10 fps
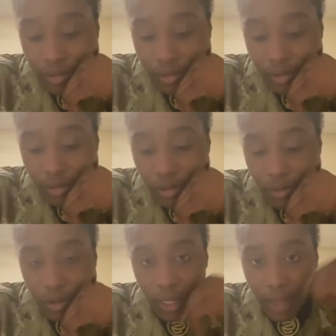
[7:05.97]
So you're
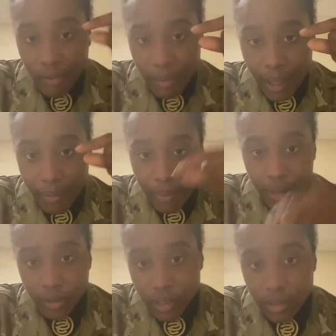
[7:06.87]
going to have a map, and
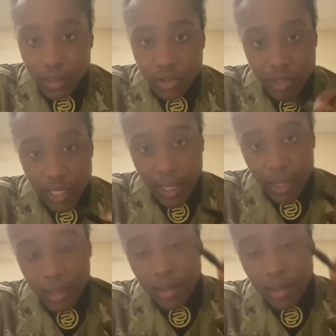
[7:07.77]
you need to understand